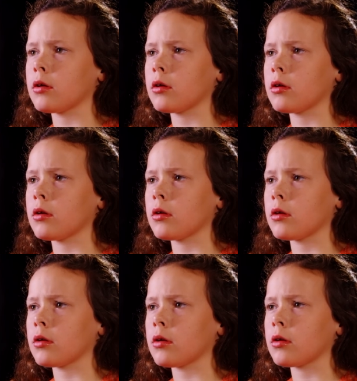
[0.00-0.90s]

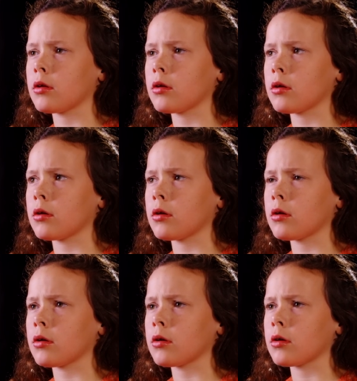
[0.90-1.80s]

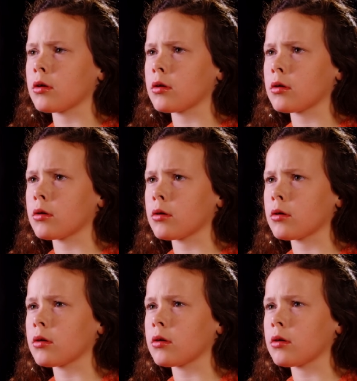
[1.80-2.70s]

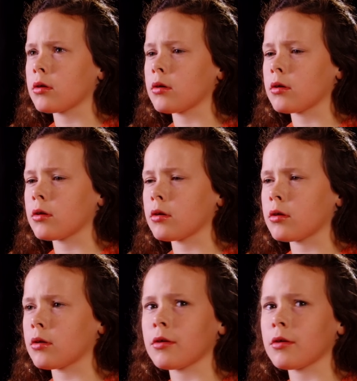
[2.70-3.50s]
(silence)